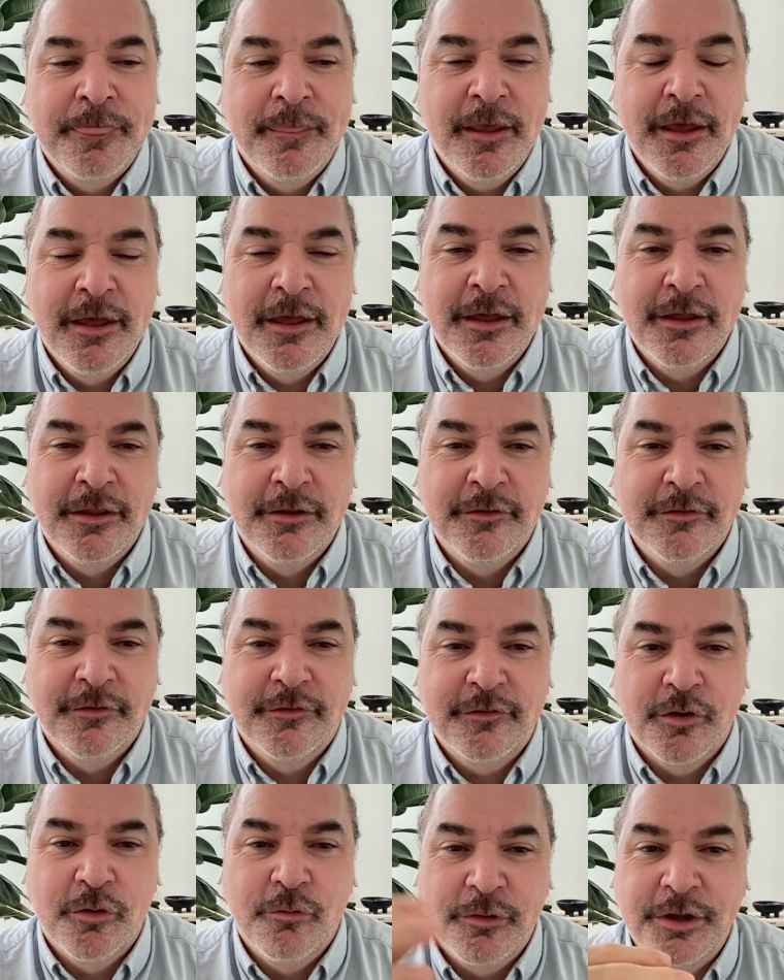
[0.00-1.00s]
And
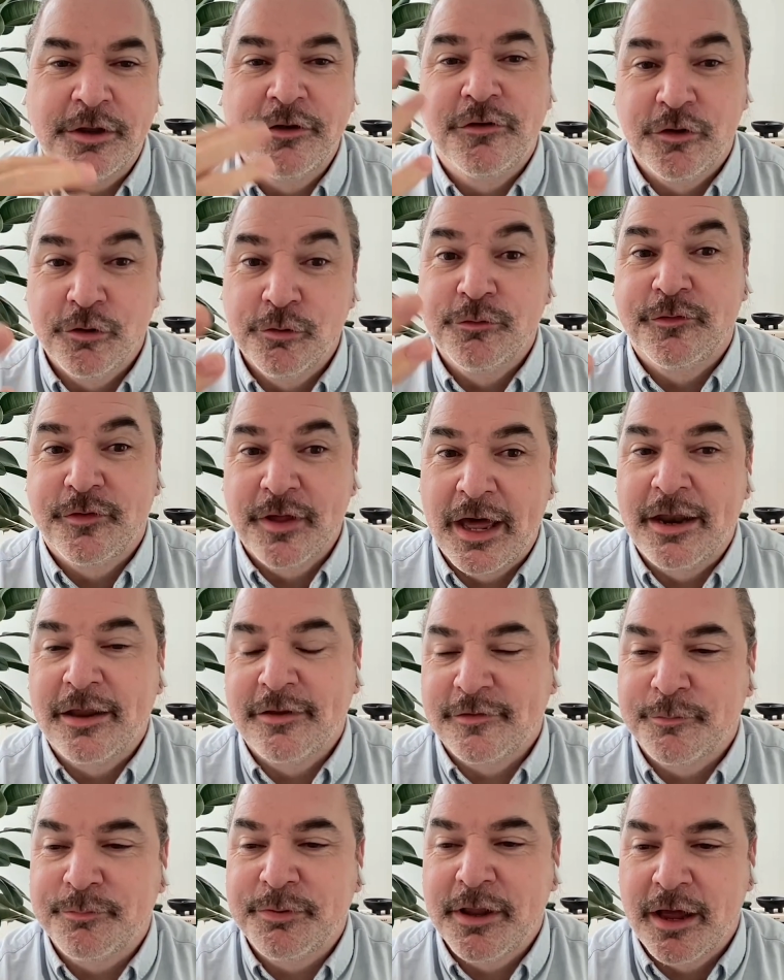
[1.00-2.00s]
so we could use that
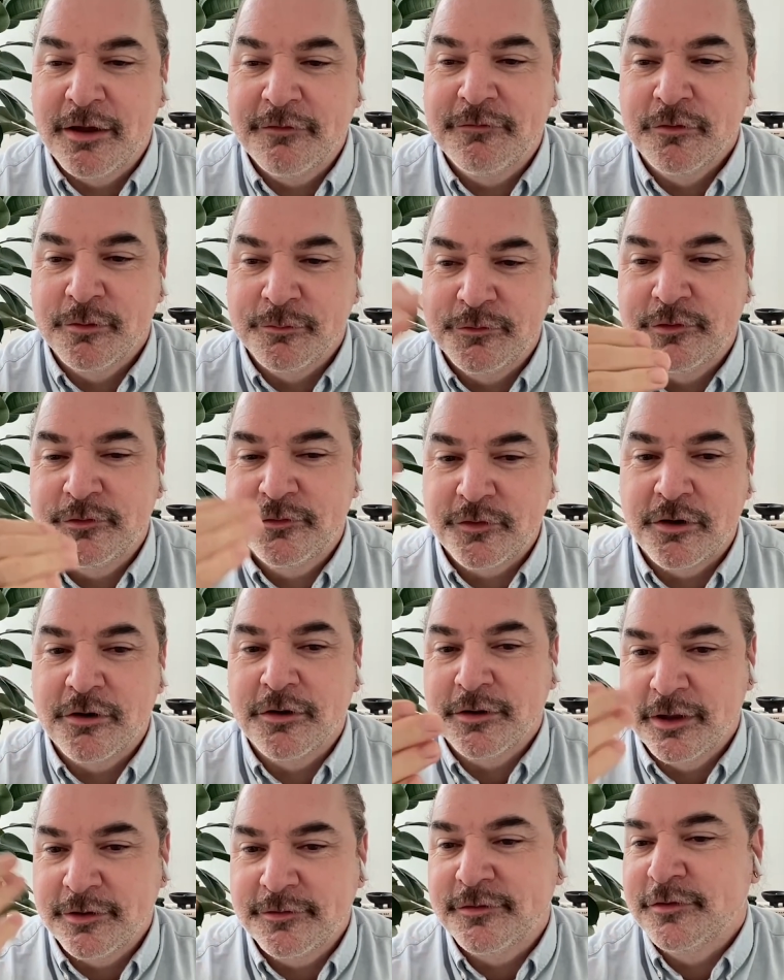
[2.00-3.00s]
as a platform to start a
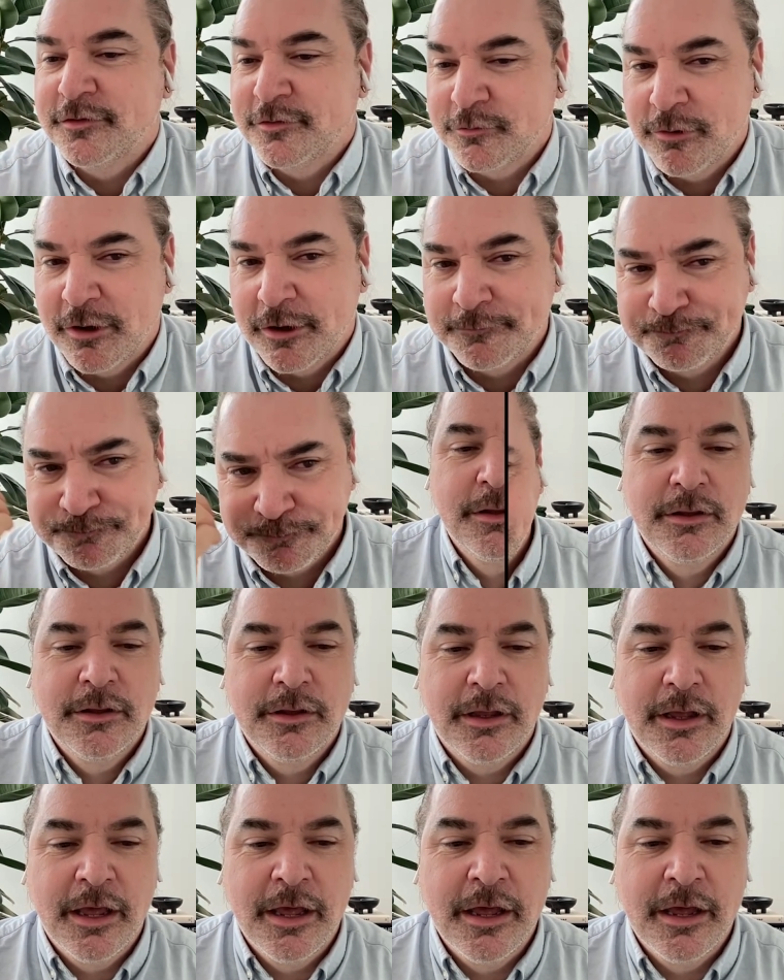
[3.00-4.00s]
lesson as well.
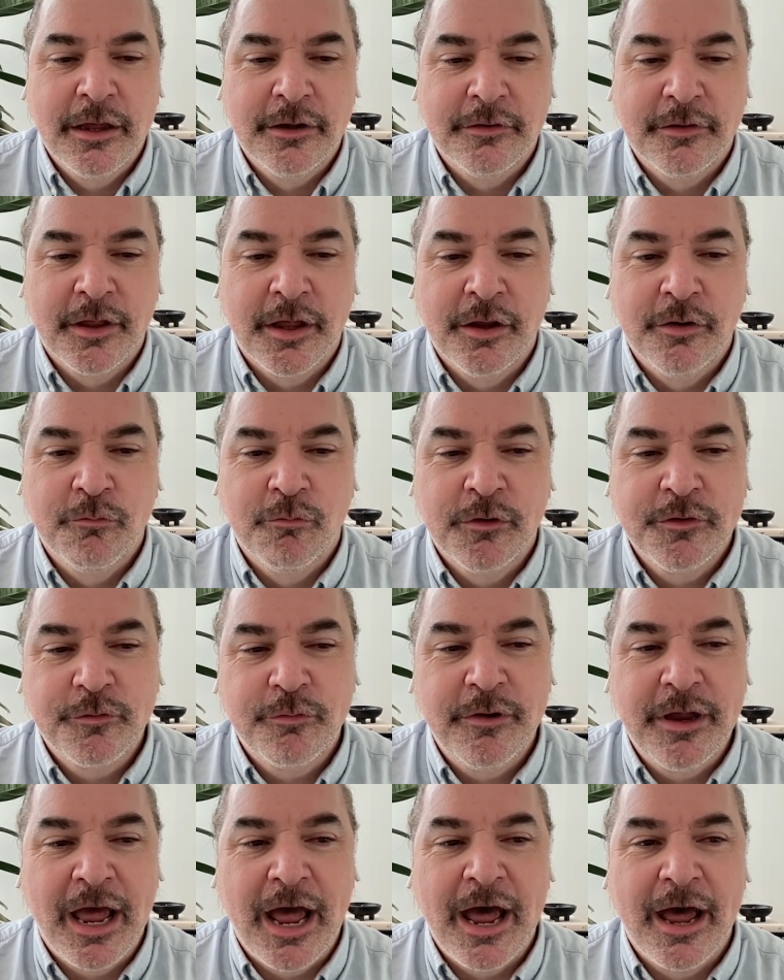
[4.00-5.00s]
And then once
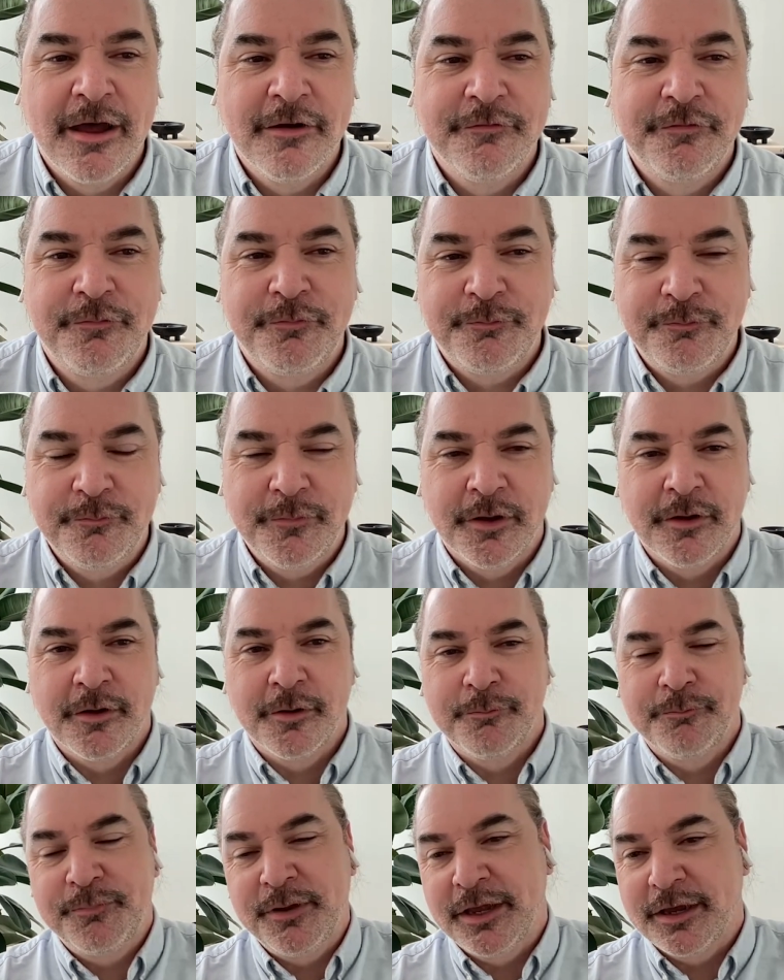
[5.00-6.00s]
we have
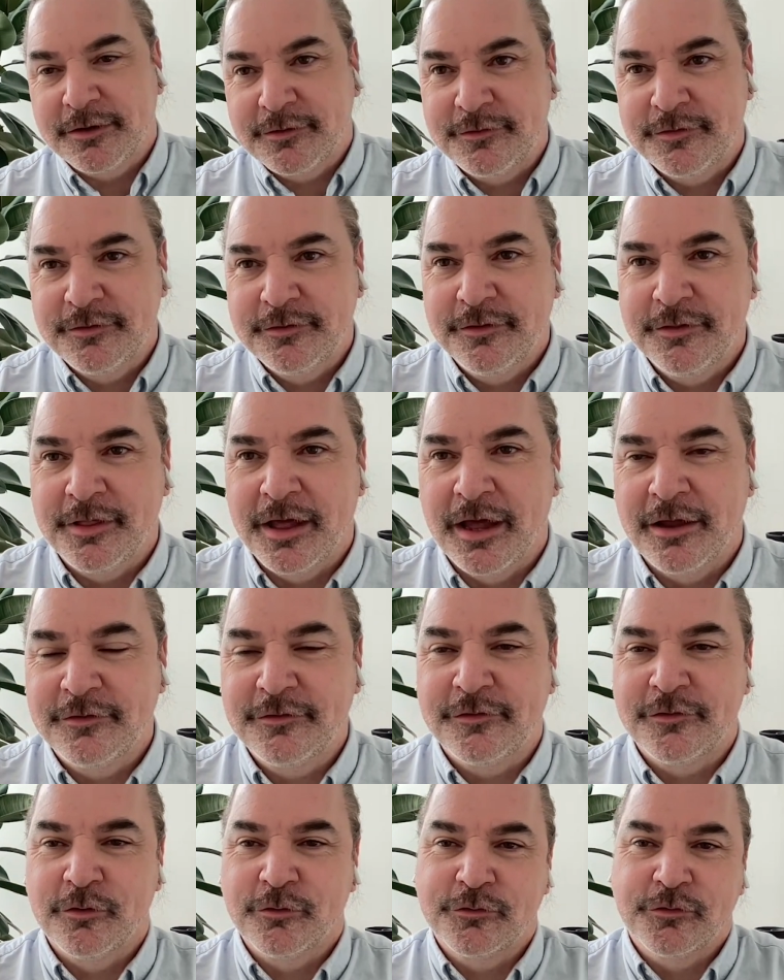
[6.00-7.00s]
picked that
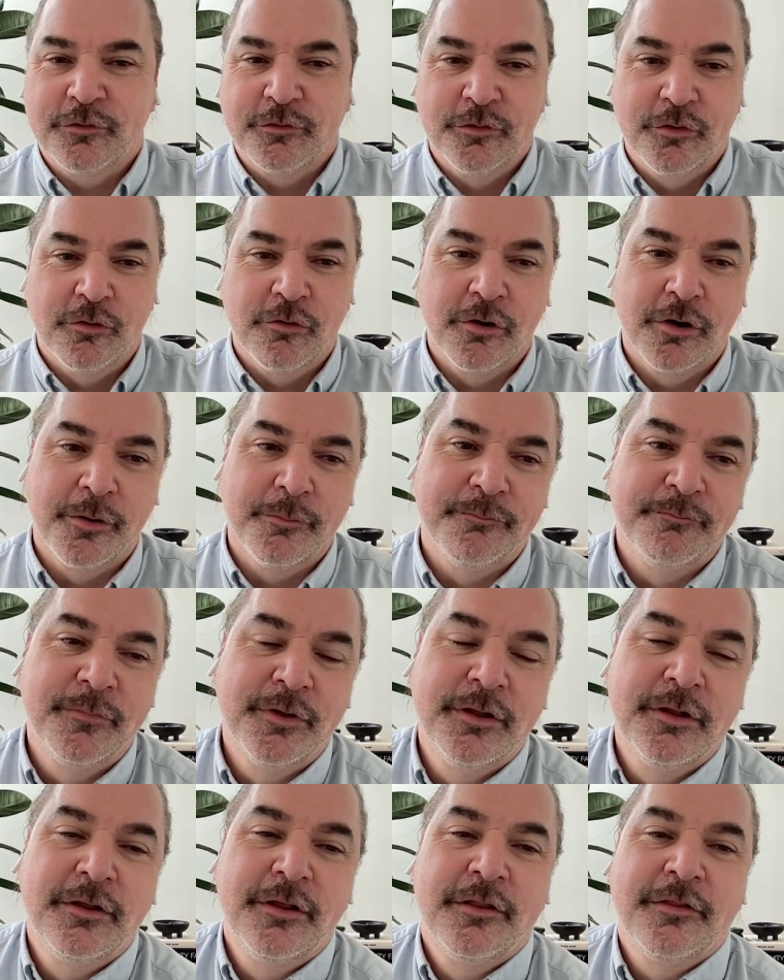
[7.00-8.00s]
social norm
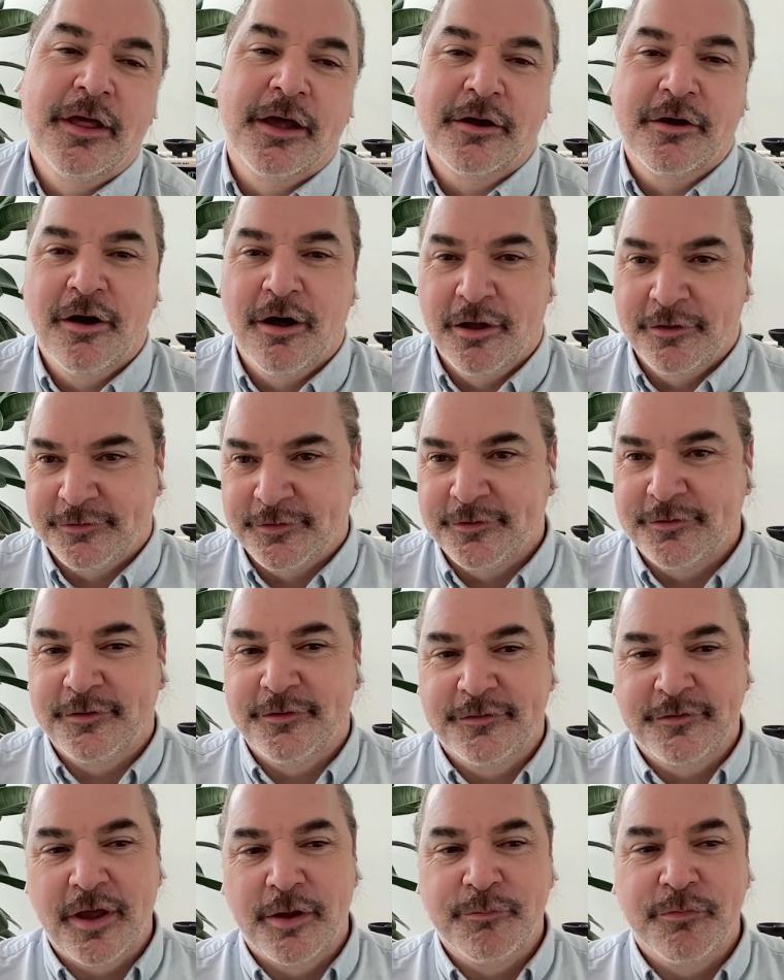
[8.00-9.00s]
that causes
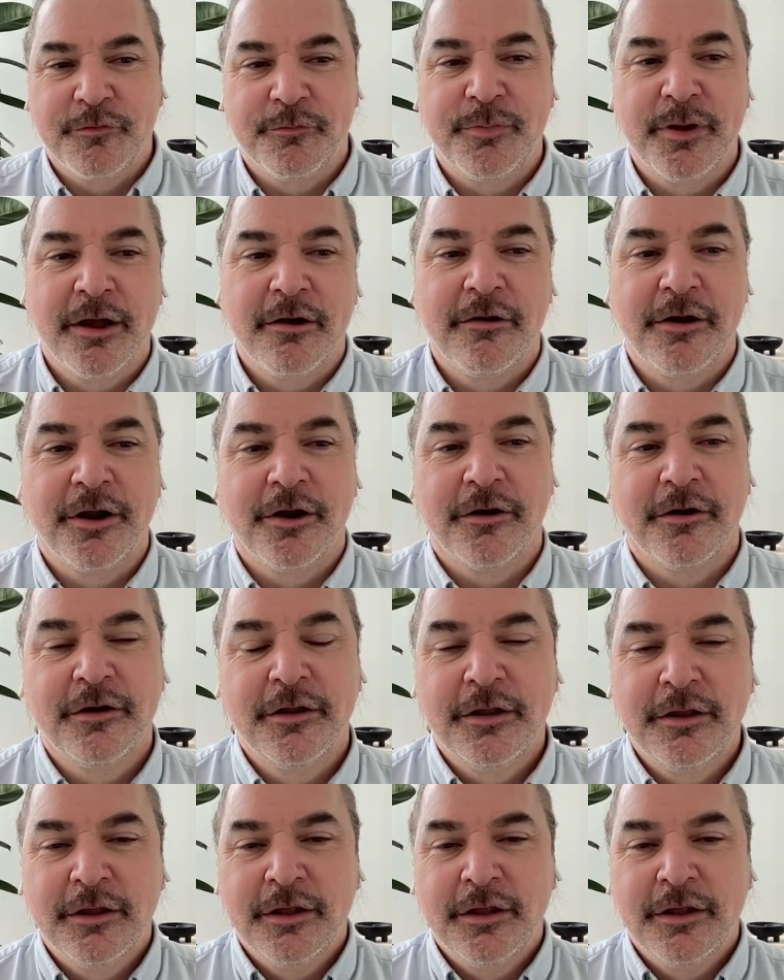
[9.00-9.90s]
this type of barrier,